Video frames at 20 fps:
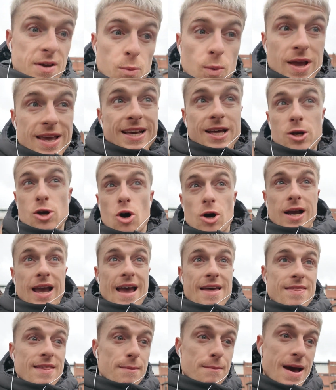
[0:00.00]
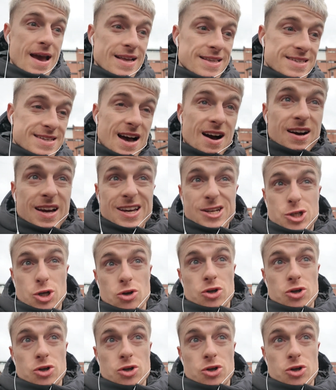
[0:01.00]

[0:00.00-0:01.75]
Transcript: they weakened not getting their main target,